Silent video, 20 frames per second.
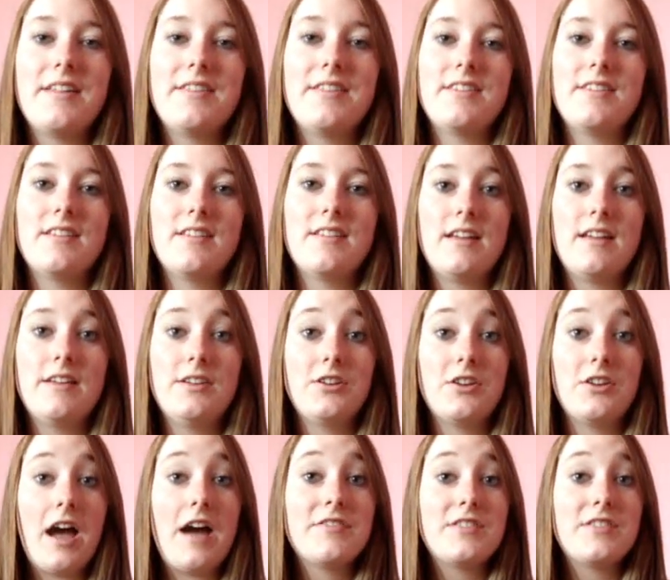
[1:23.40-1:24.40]
and
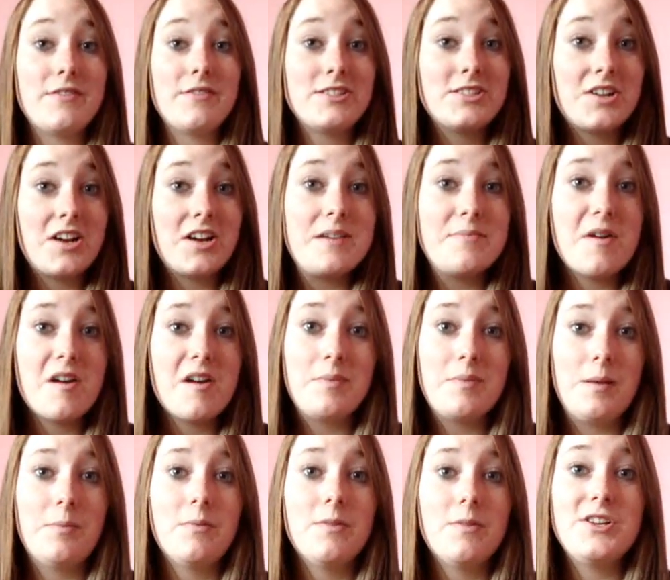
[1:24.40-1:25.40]
you have to have a certain amount of
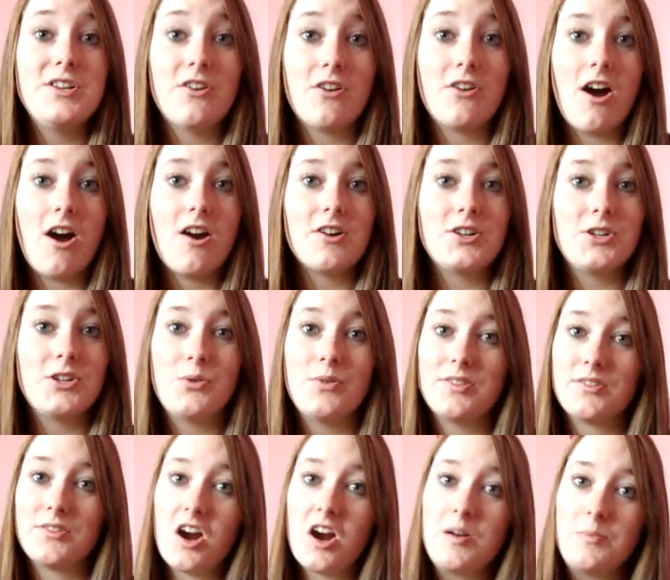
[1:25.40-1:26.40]
people in your car to go
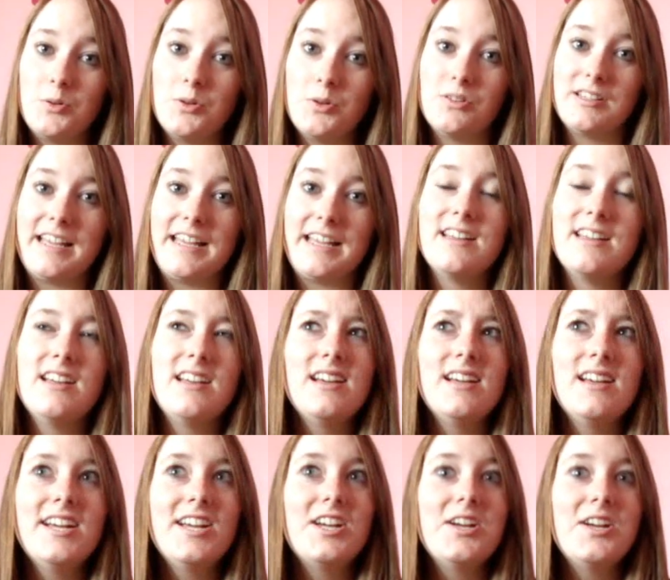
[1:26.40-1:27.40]
in the carpool lane,
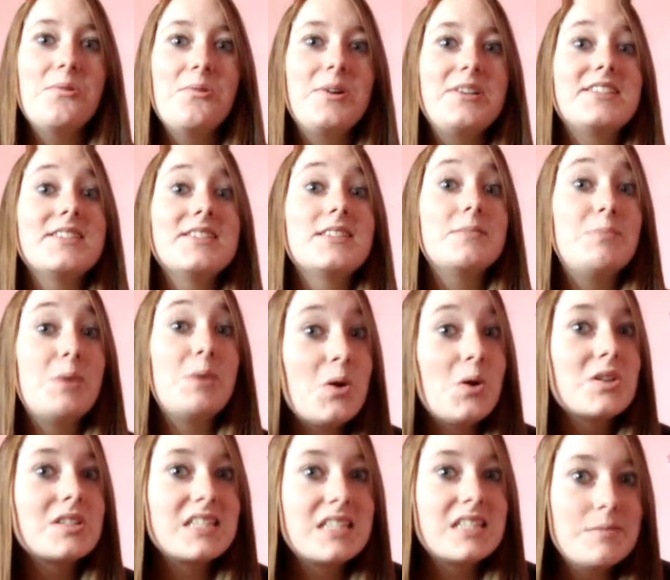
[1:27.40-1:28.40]
which is
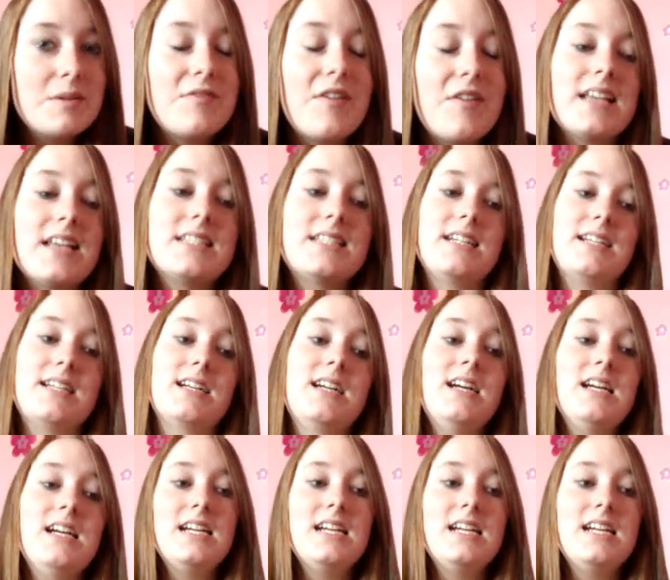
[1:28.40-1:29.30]
supposed to be faster.